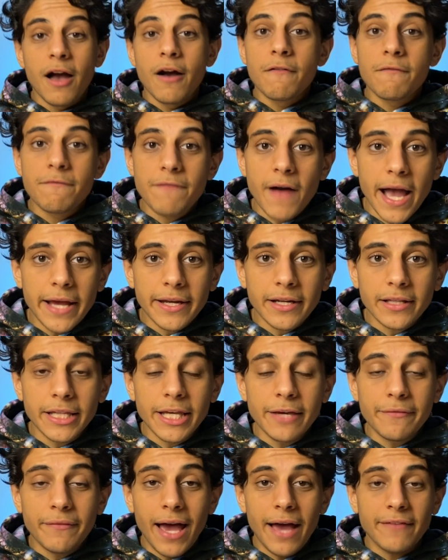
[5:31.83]
Finally,
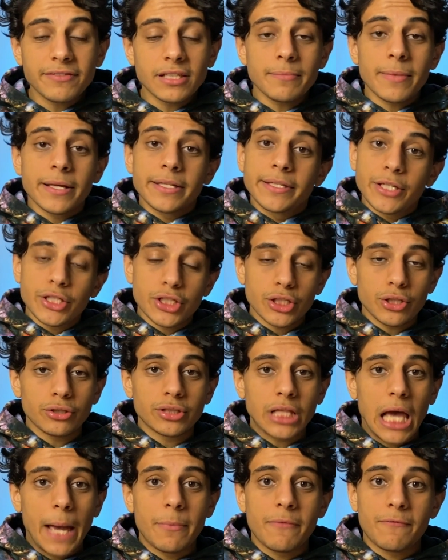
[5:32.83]
if I have some additional
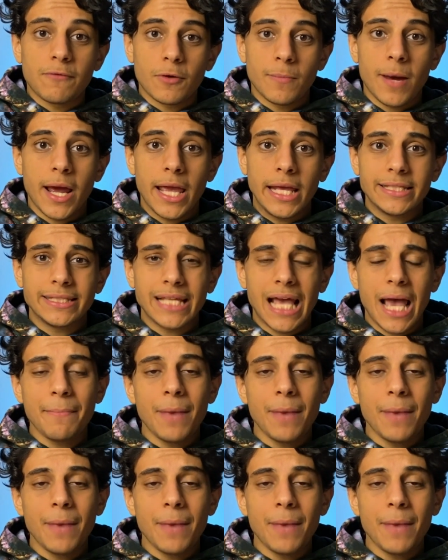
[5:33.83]
time before my exam,